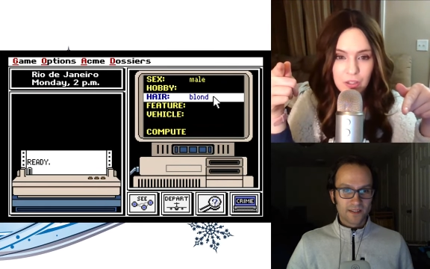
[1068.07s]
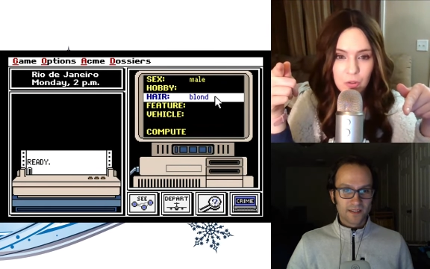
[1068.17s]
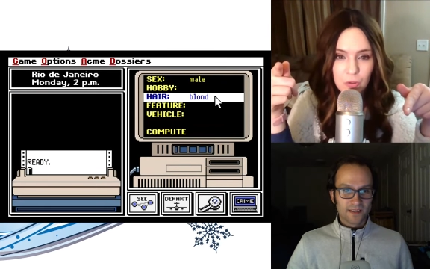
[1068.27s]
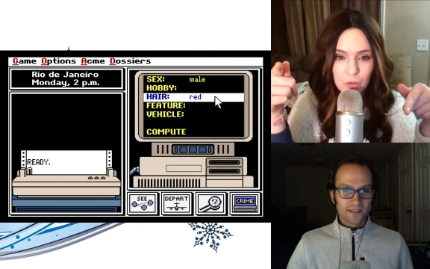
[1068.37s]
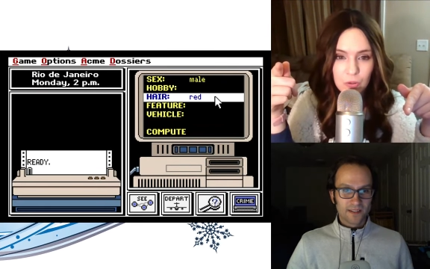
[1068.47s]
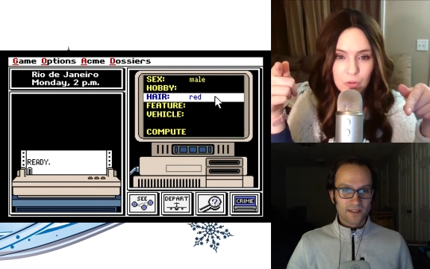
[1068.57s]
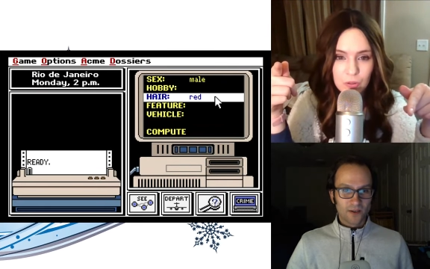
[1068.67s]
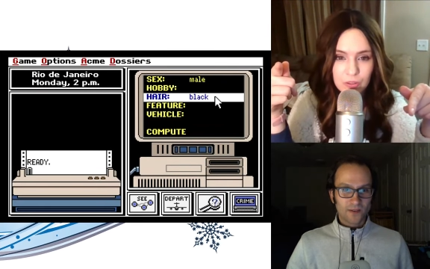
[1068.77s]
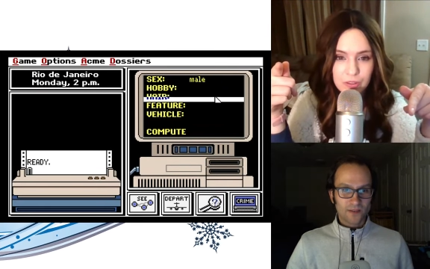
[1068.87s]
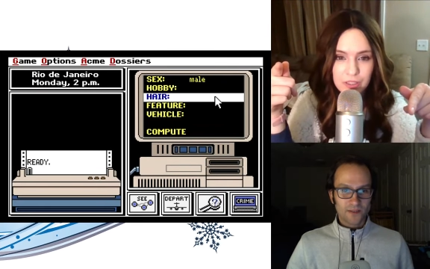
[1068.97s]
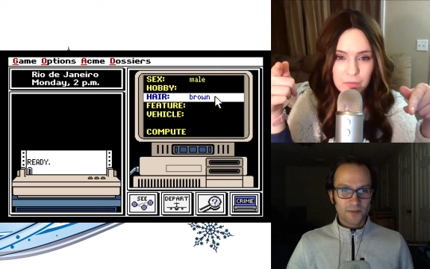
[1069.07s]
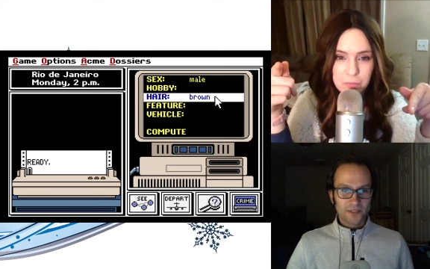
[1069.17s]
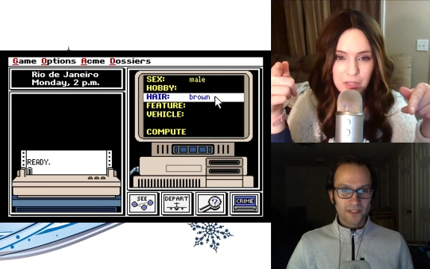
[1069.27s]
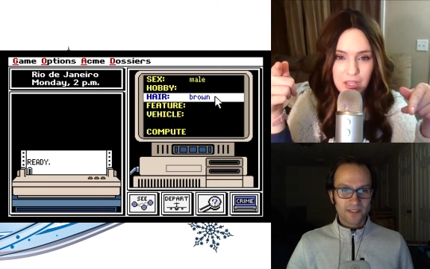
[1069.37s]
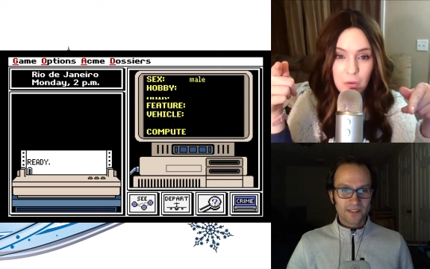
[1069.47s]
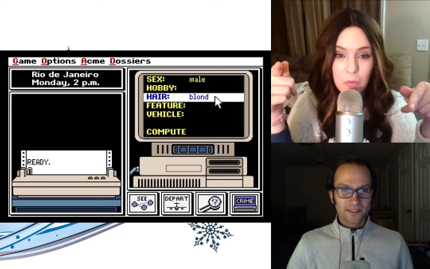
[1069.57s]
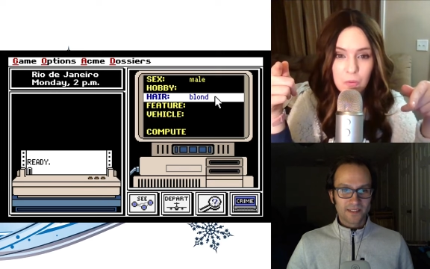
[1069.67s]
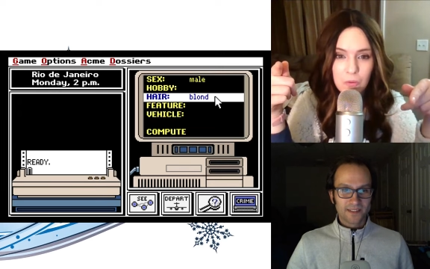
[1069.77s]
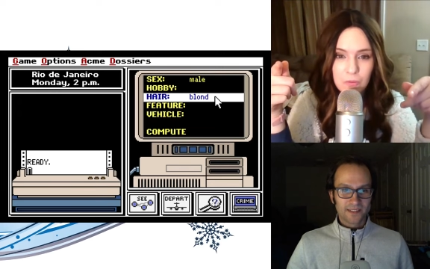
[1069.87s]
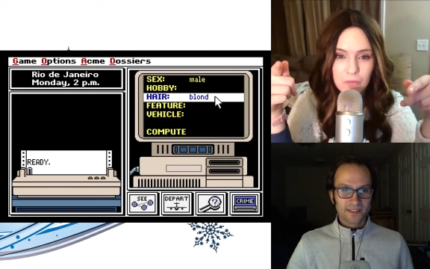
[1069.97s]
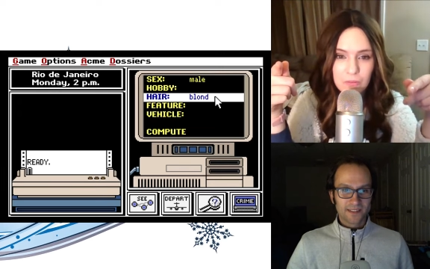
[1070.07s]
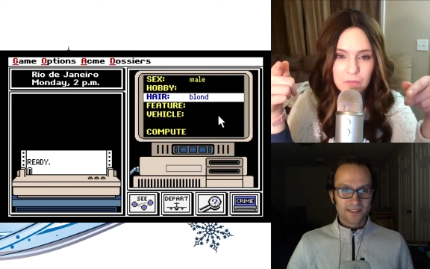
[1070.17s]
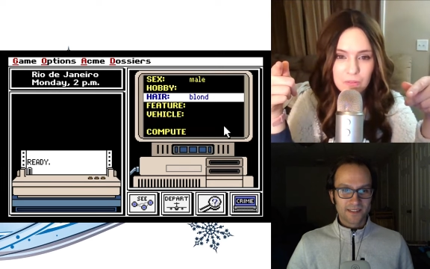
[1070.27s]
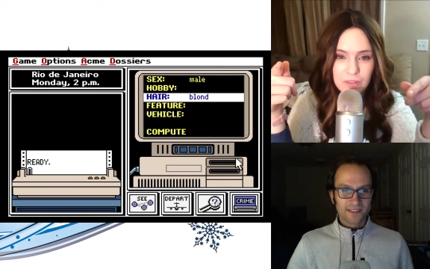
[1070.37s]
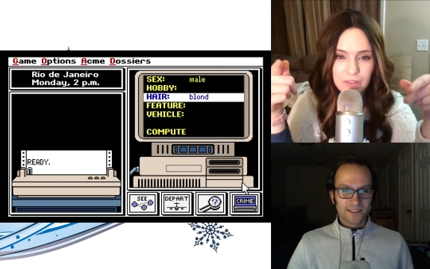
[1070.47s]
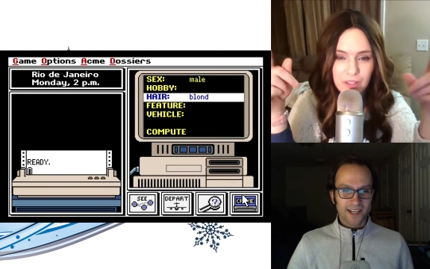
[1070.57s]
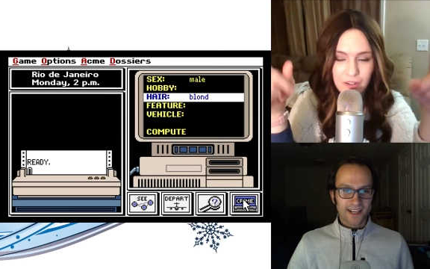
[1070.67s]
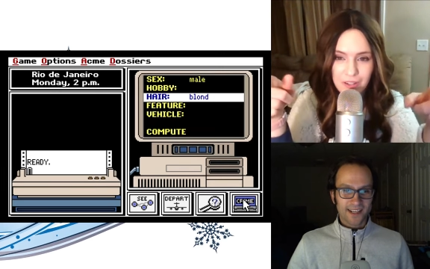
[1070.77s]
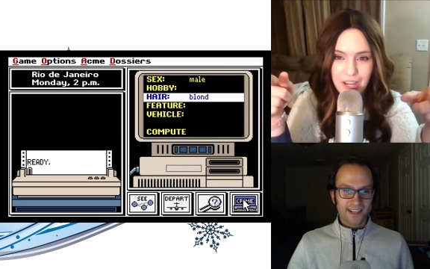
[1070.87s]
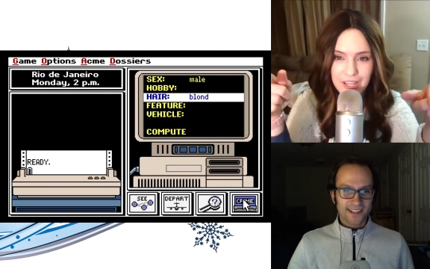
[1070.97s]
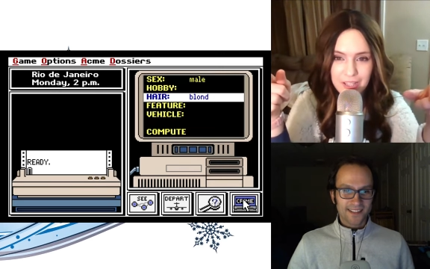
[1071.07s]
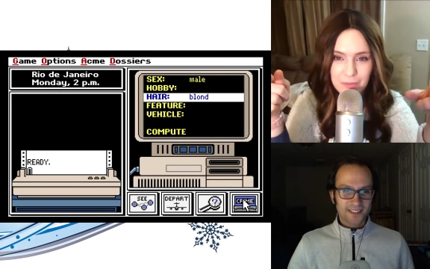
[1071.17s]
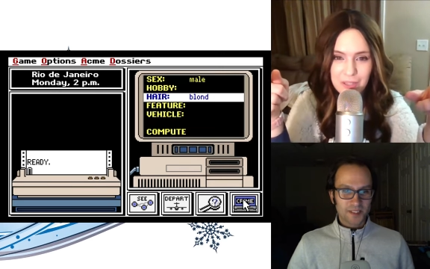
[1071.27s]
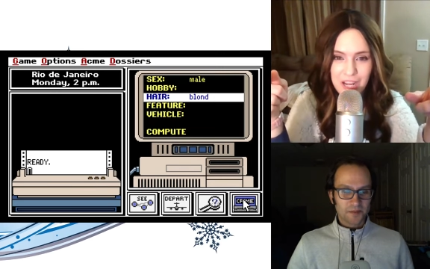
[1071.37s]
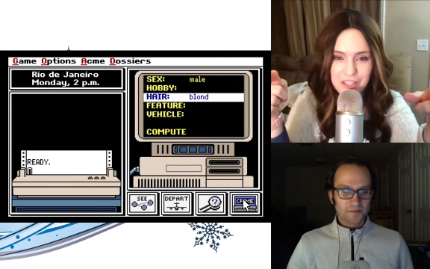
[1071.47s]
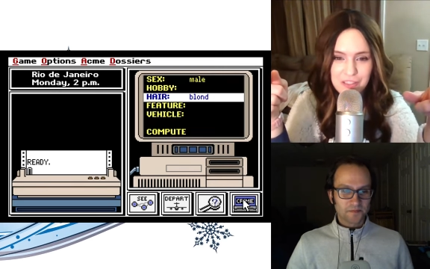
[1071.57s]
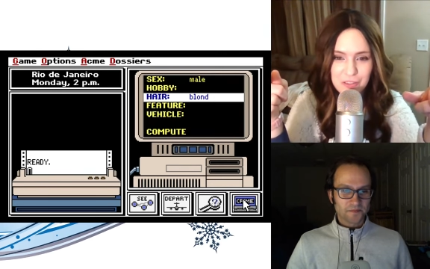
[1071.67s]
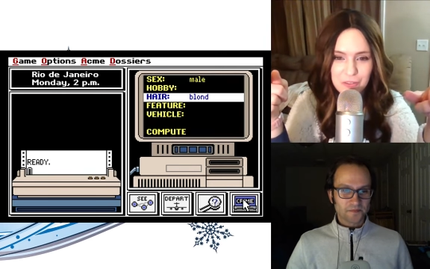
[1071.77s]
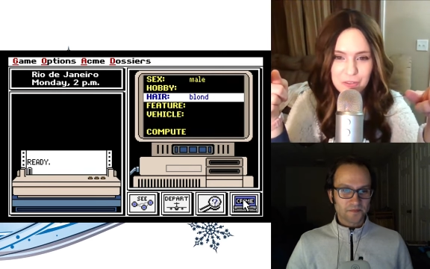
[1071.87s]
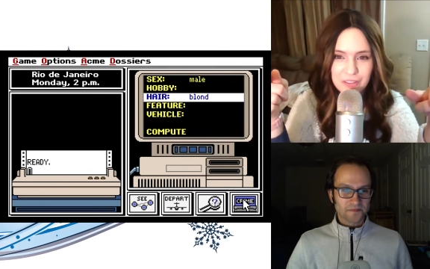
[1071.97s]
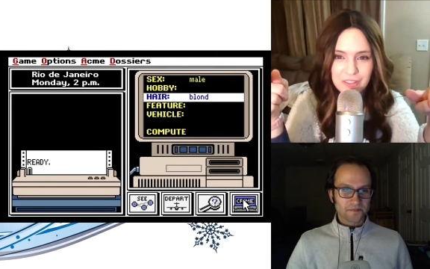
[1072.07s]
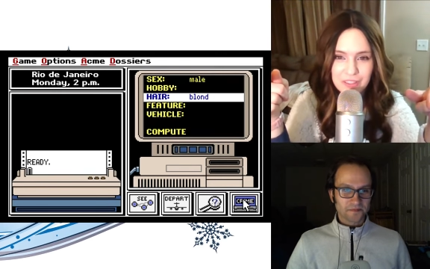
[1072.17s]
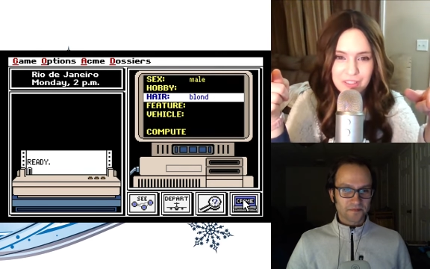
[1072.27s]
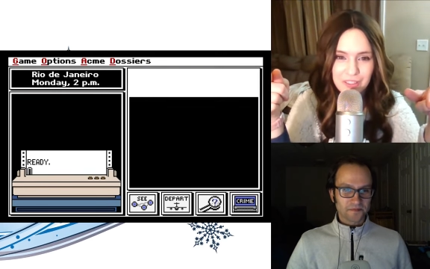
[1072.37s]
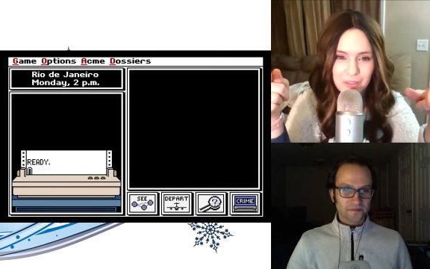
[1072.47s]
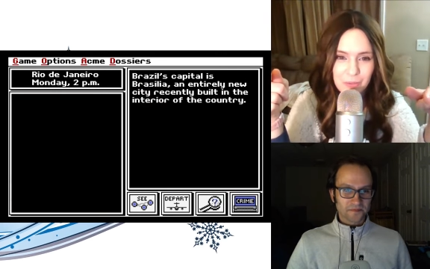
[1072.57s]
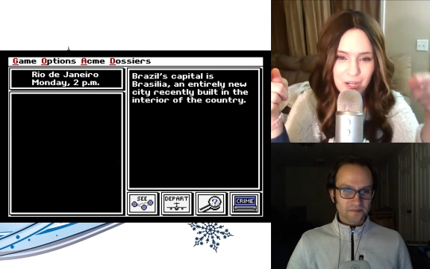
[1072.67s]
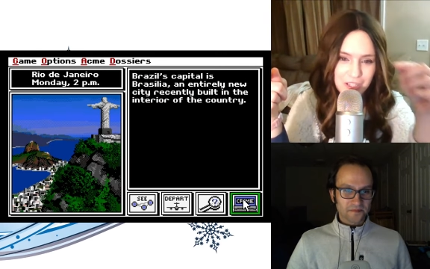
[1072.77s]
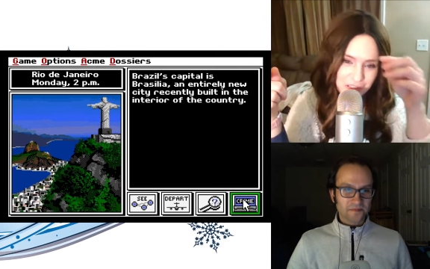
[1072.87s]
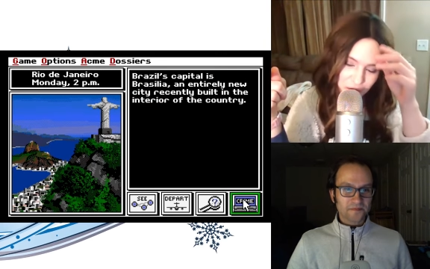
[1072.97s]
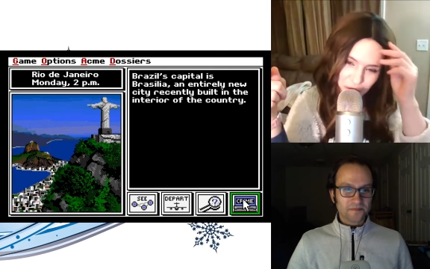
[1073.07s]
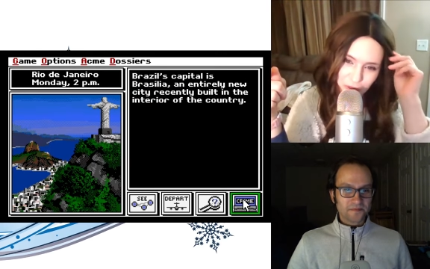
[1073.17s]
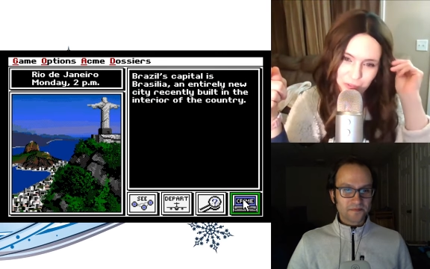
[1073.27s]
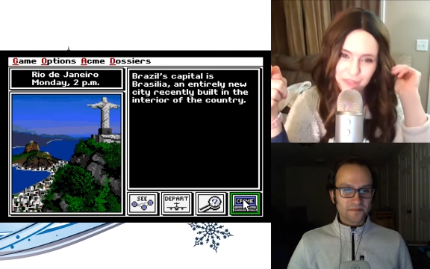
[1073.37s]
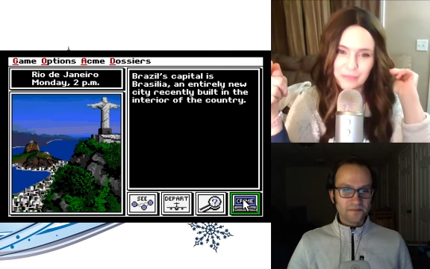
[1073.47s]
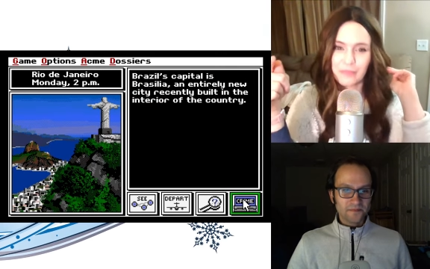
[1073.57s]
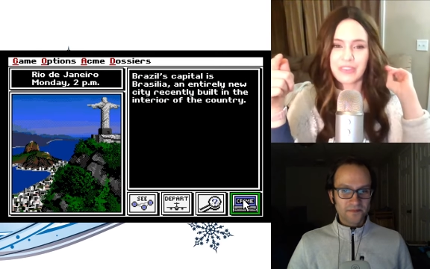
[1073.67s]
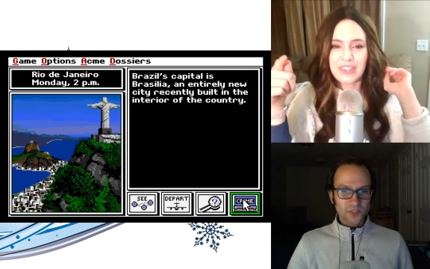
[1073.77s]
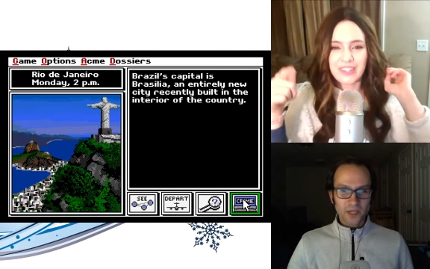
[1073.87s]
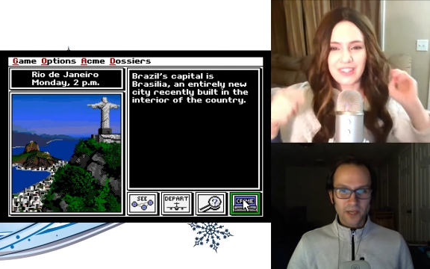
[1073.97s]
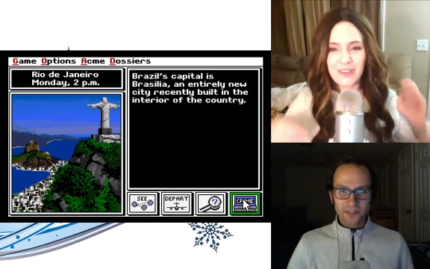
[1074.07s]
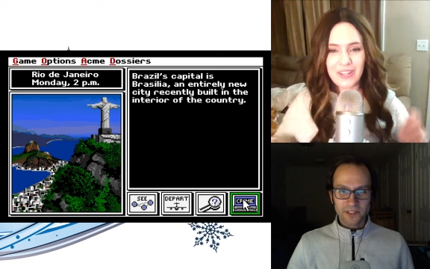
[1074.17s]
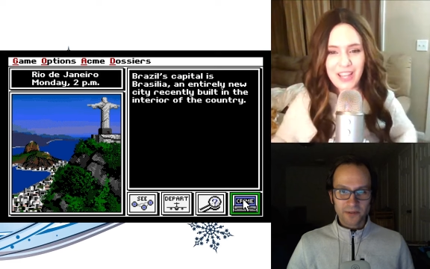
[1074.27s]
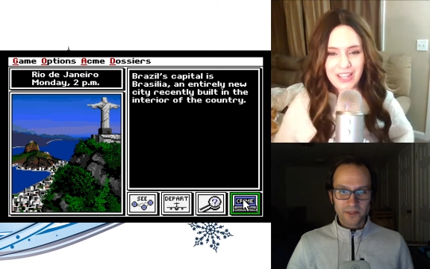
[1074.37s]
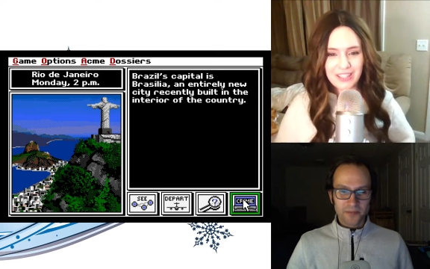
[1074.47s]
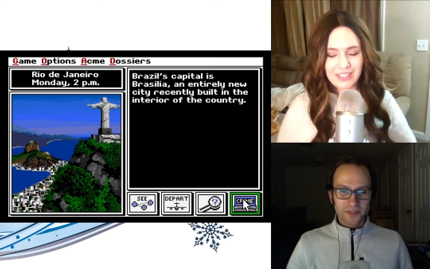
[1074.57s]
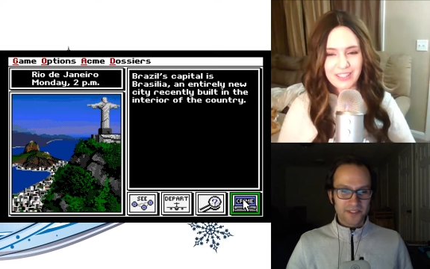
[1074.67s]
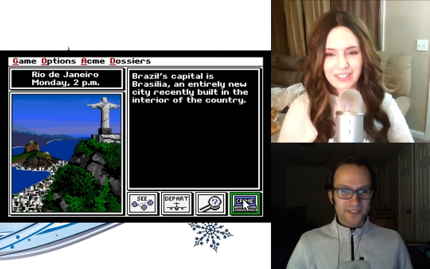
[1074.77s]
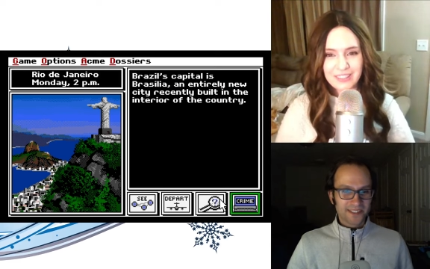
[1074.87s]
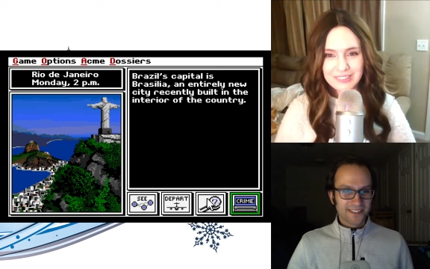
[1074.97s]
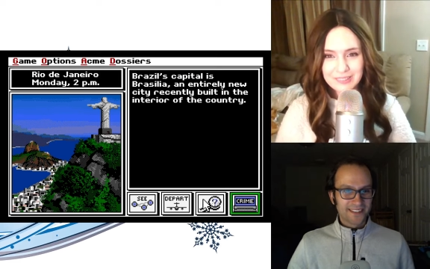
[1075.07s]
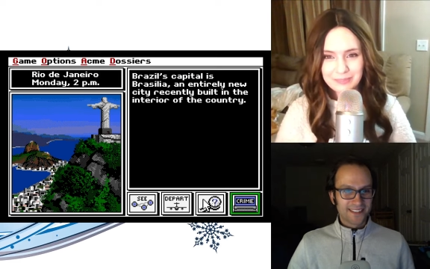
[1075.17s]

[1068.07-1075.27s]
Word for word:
Speaker 1: cool, cool, cool. Oh, blonde. Oh, oh, oh. All right, we're on to you. We're on to you, dude.
Speaker 2: It's okay. okay. I'm really good with computers